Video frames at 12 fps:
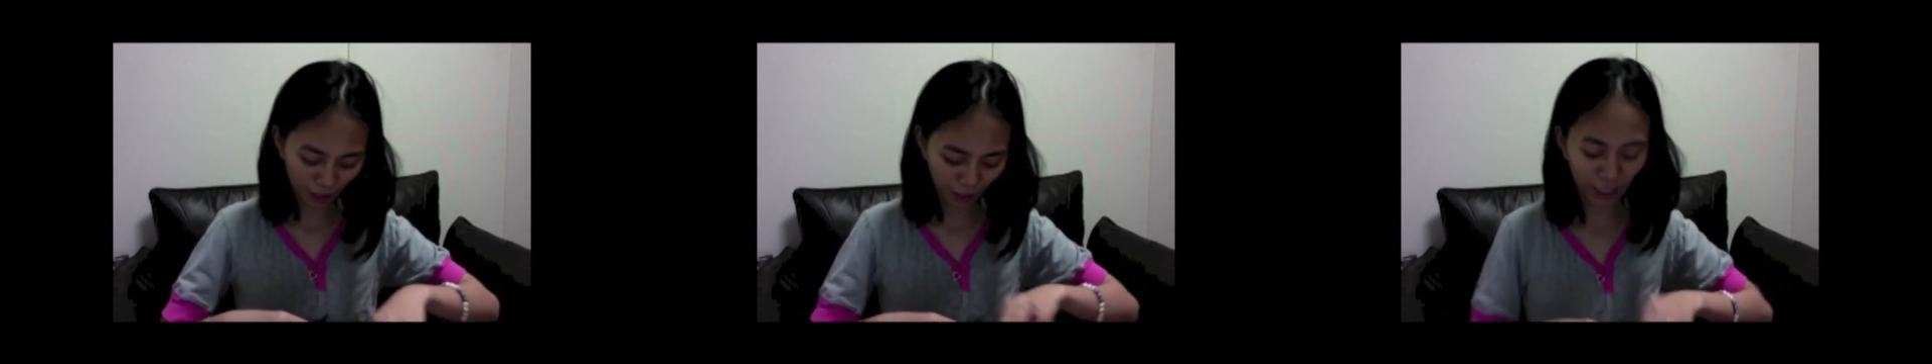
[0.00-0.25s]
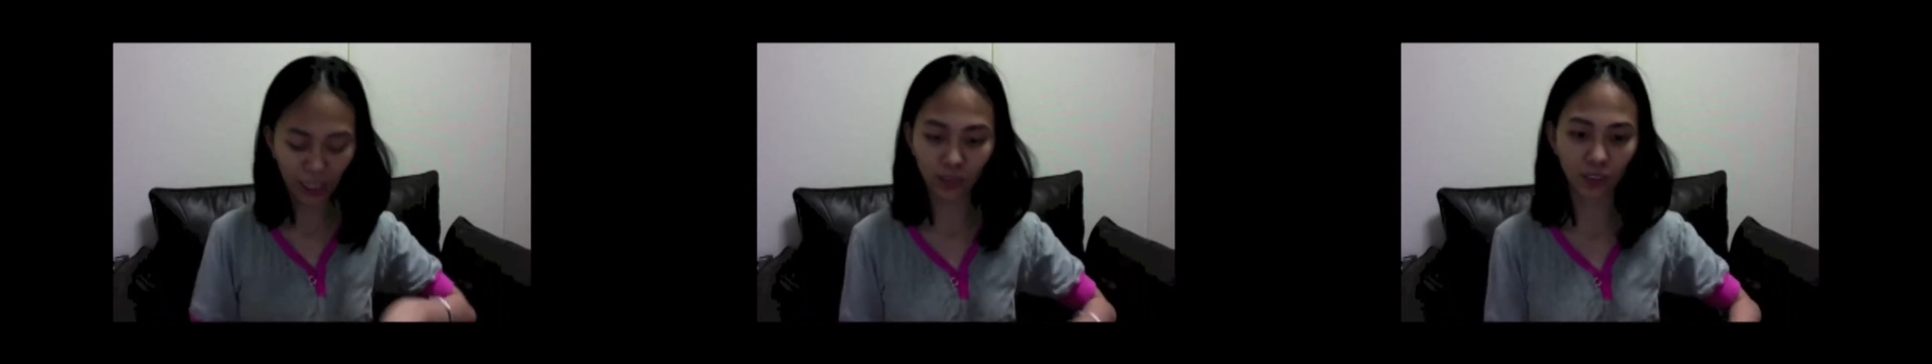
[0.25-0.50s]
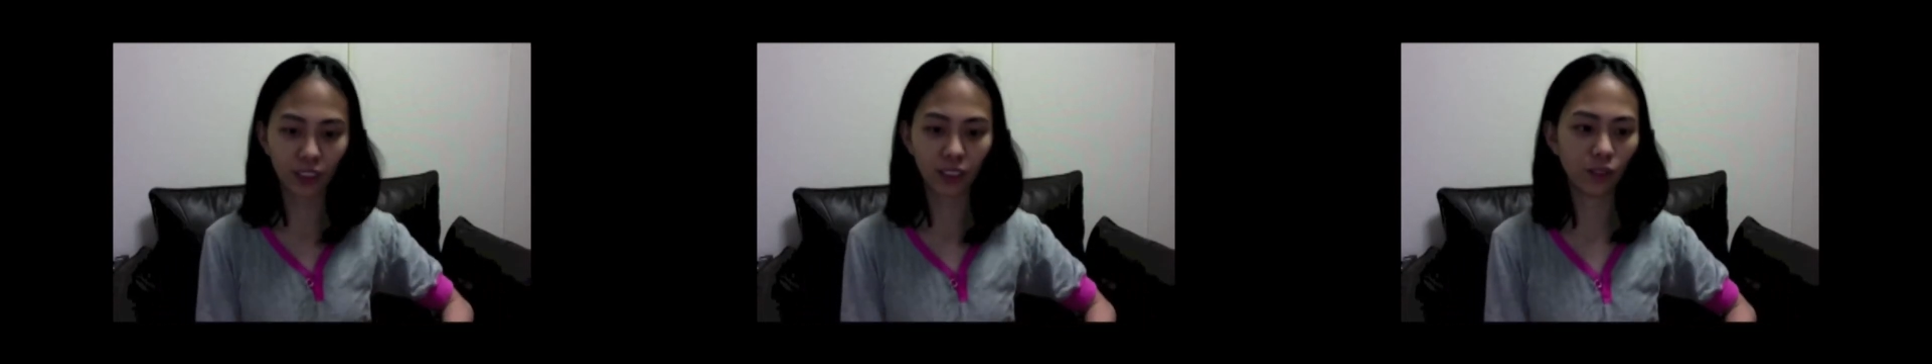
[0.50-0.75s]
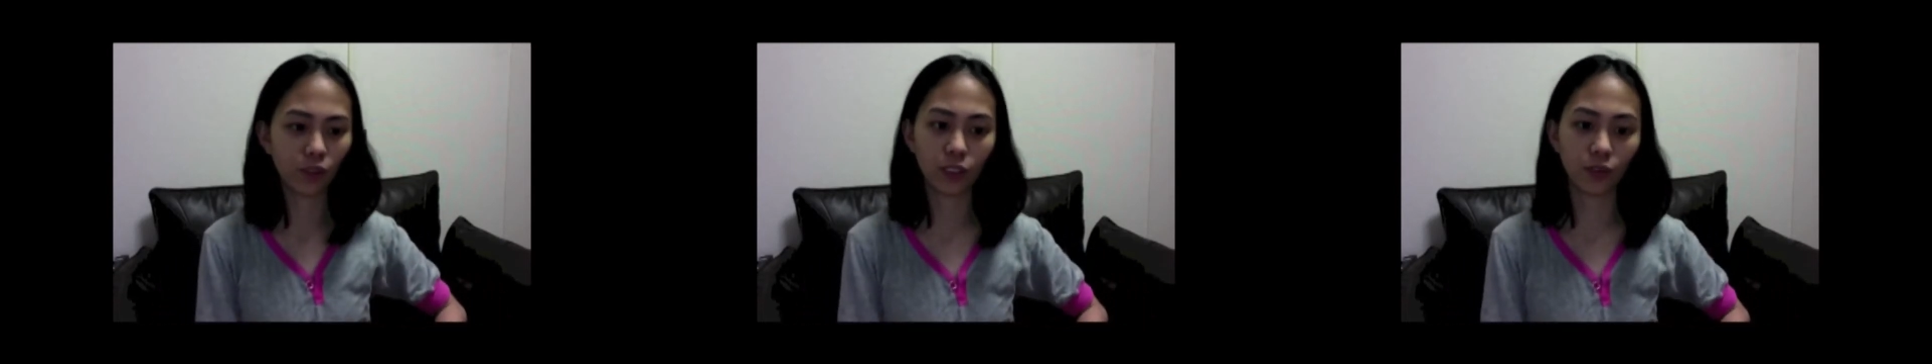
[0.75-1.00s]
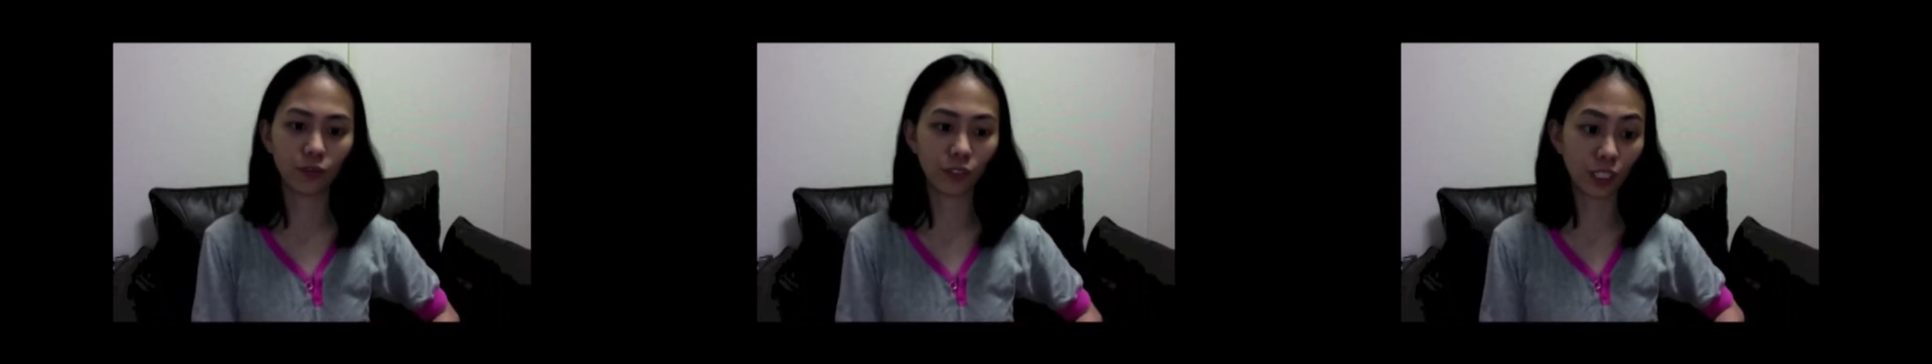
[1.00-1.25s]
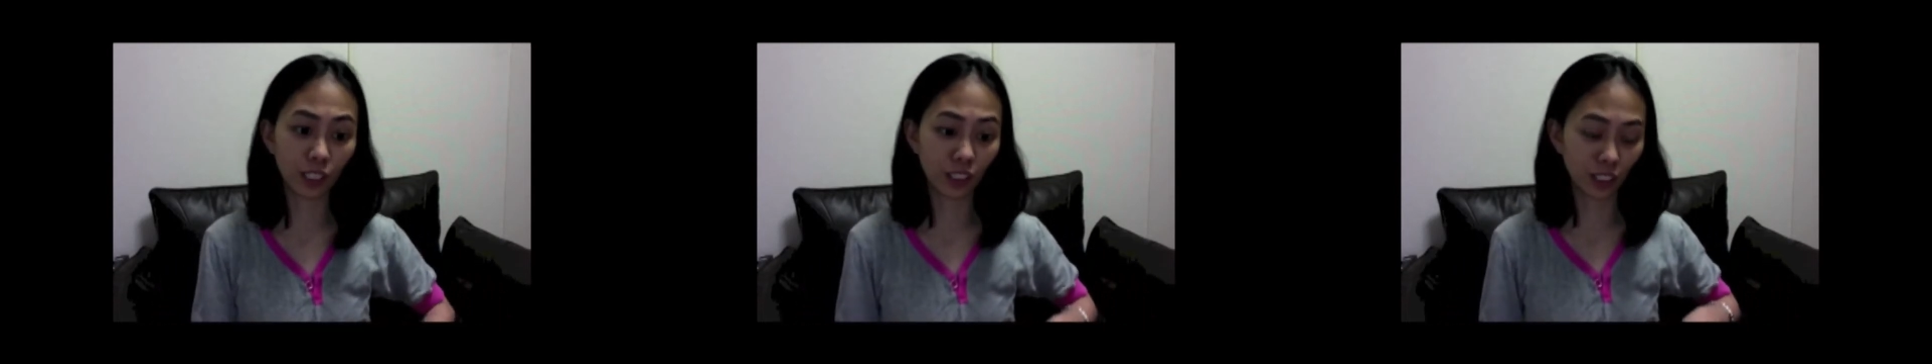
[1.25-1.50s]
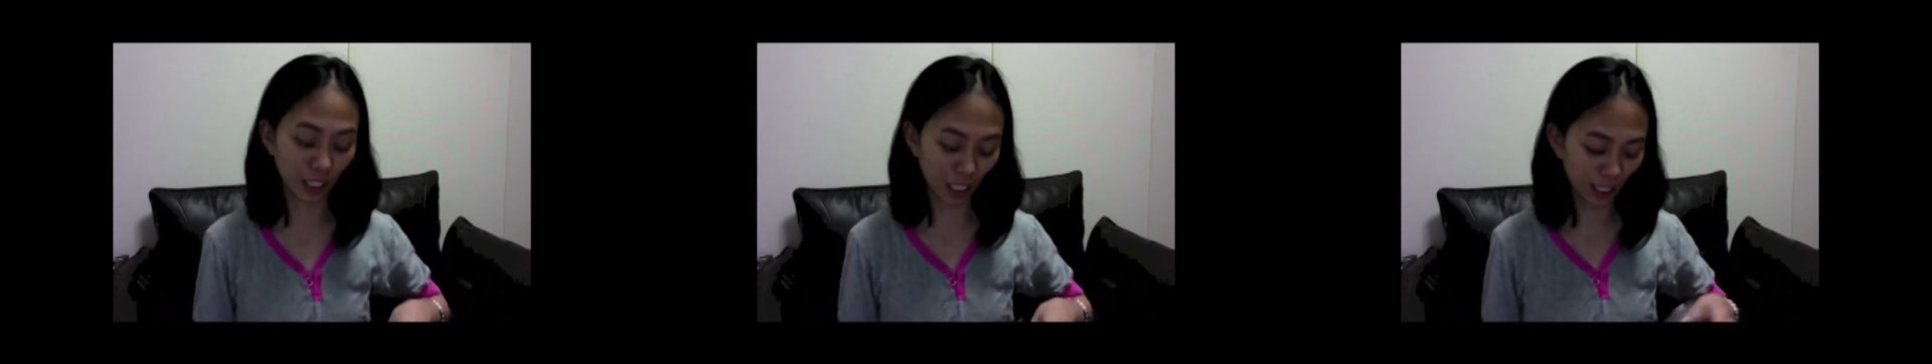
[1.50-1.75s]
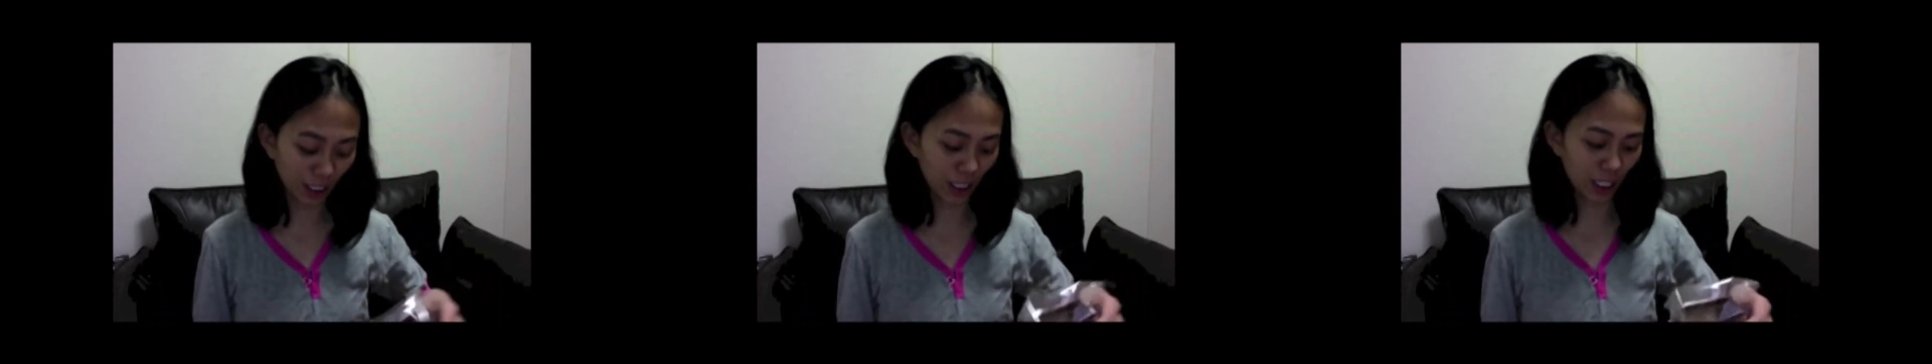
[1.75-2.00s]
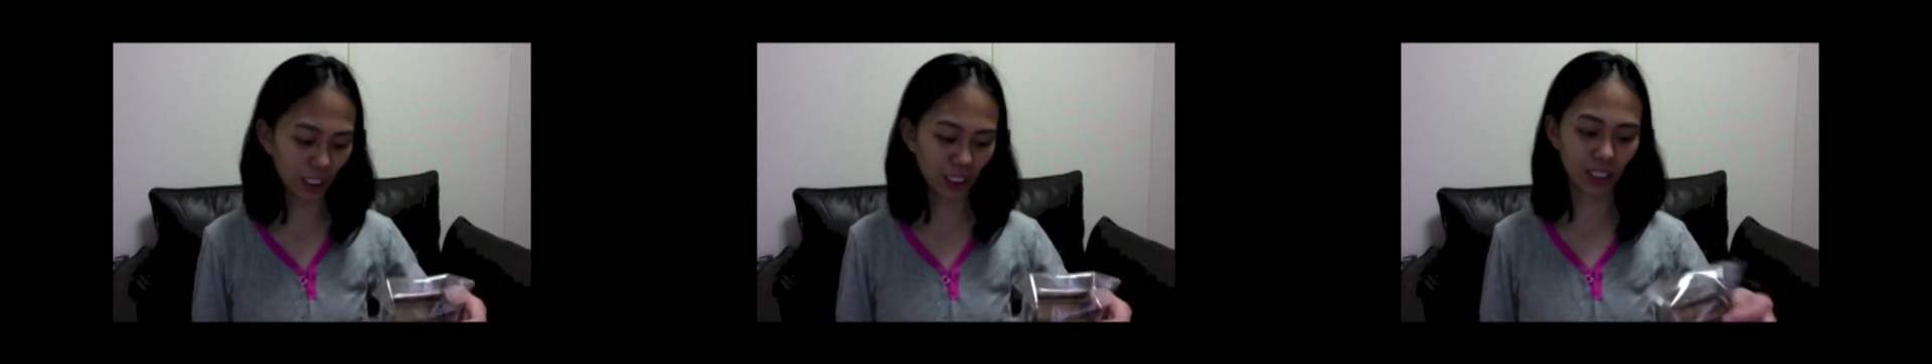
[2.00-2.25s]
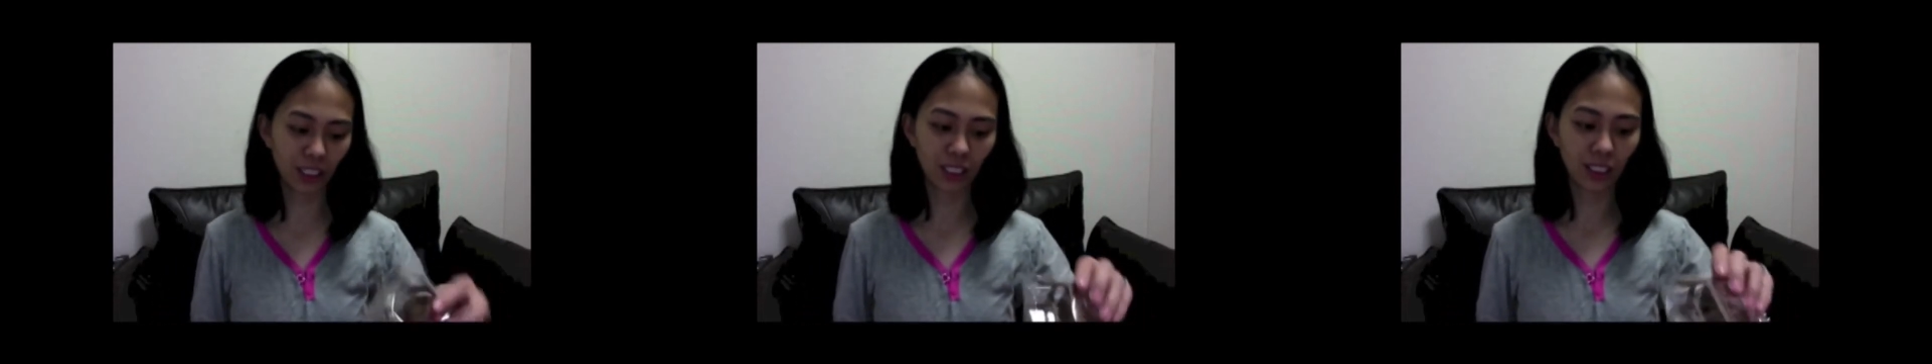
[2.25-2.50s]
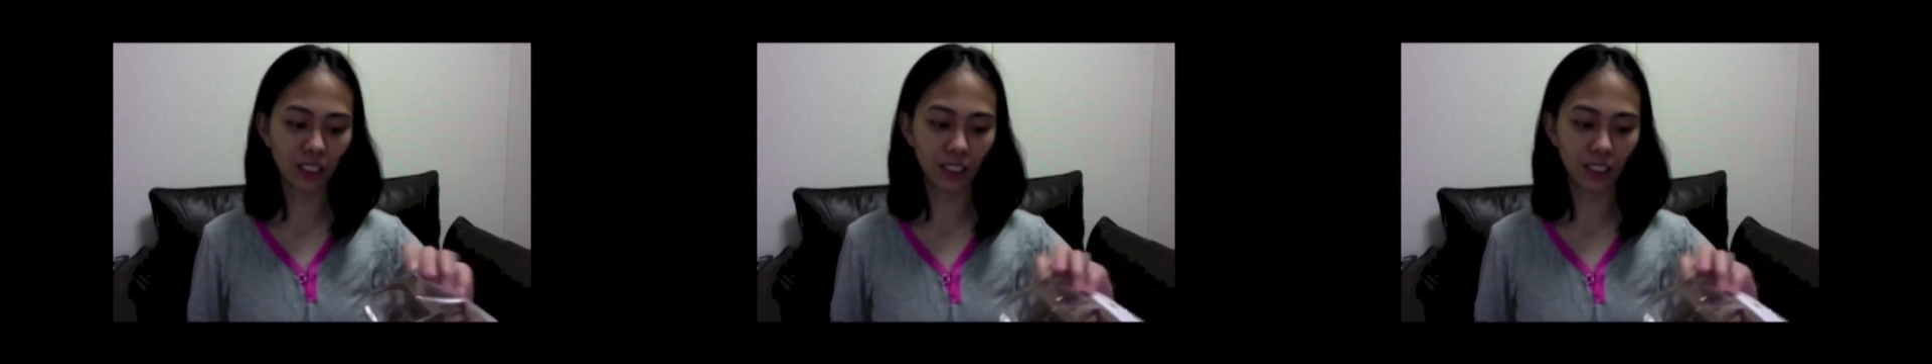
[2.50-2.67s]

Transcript: that I haven't even finished yet